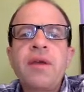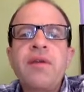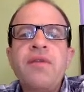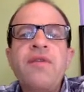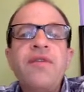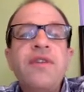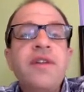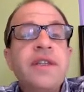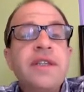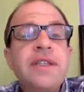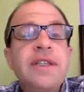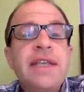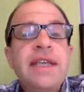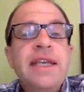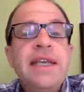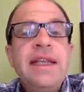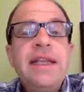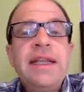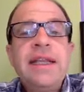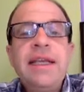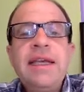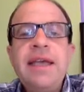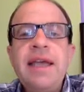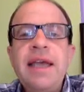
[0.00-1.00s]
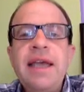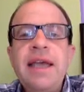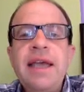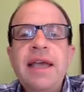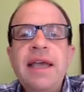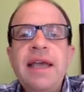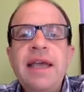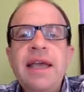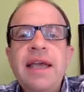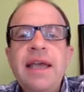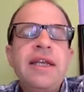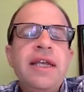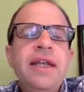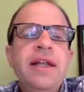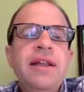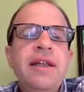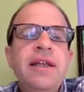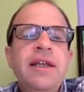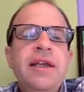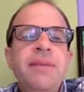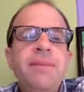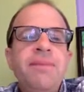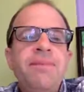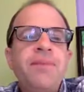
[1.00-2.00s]
Phyllis Healy and Alan
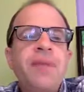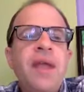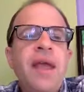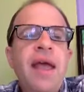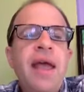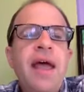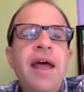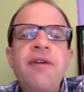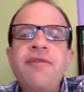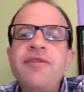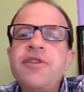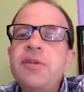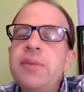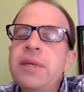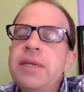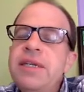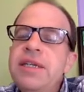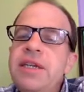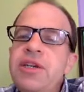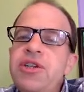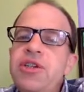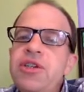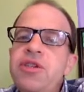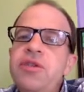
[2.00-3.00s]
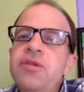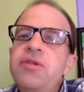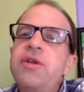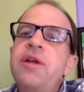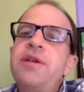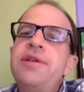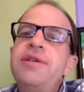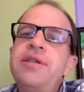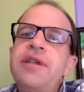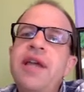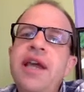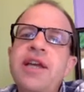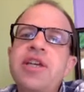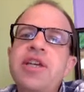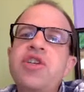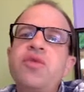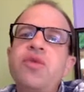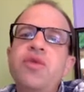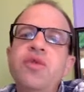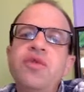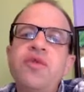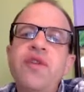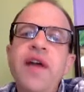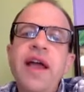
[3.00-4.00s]
Healy have some additional
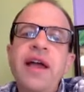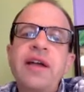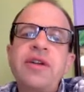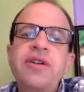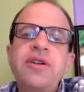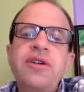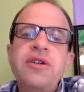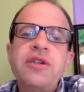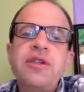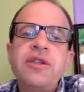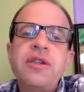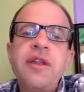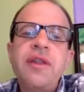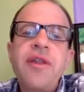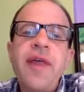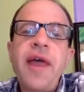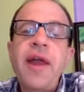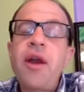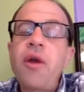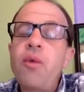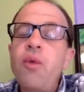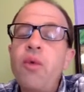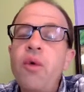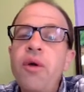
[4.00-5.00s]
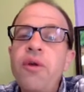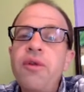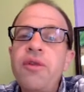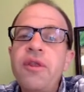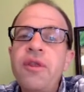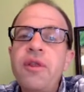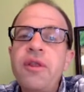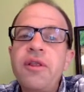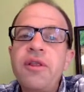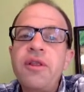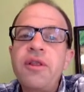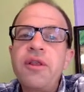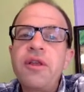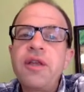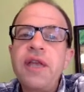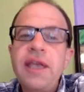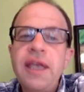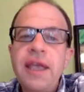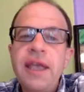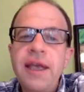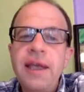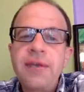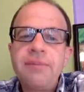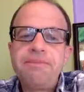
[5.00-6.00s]
contextual factors that are worth
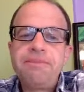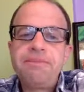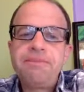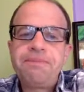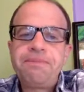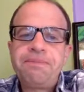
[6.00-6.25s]
looking at.